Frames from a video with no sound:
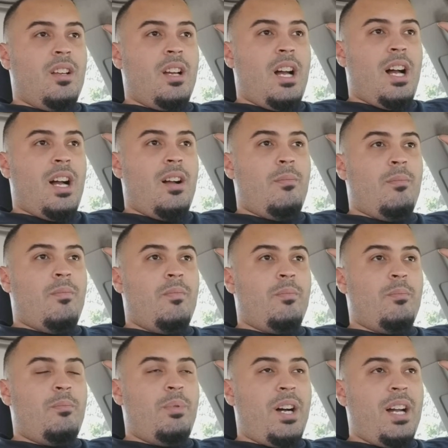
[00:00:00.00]

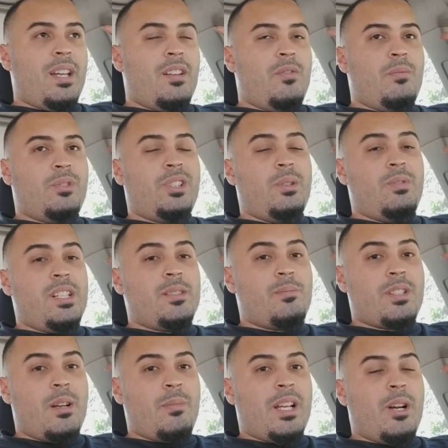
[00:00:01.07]
But we'll see what ends
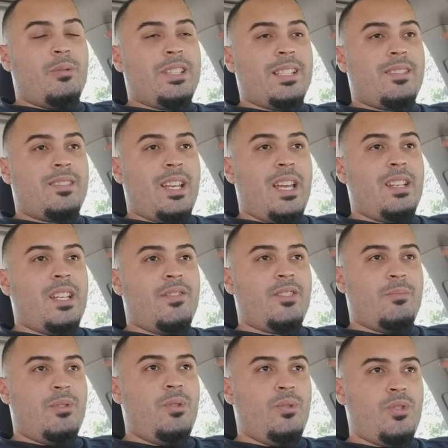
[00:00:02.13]
up coming out with the set. If
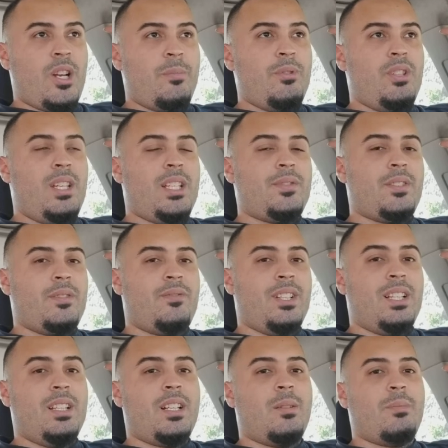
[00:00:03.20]
some 2-drop uniques for a
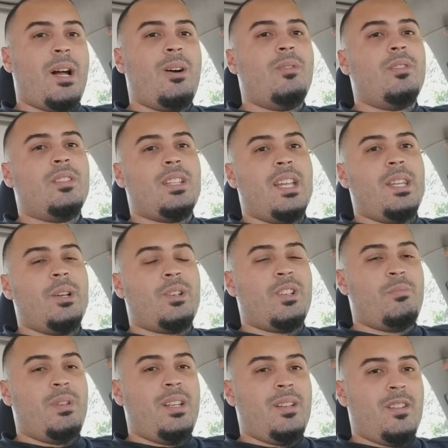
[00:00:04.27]
villain come out, then there
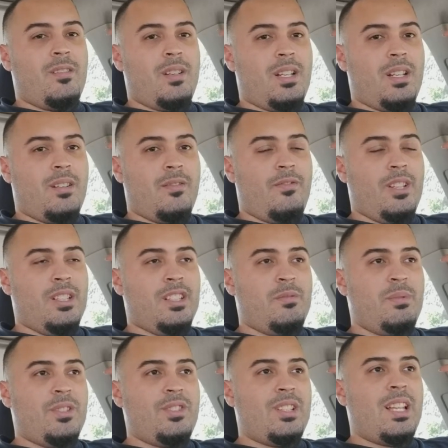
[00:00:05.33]
could be a villain
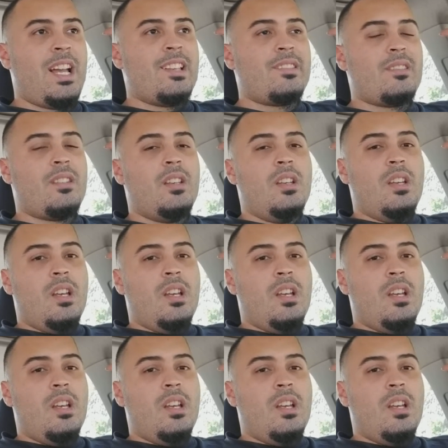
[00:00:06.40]
Built to Last.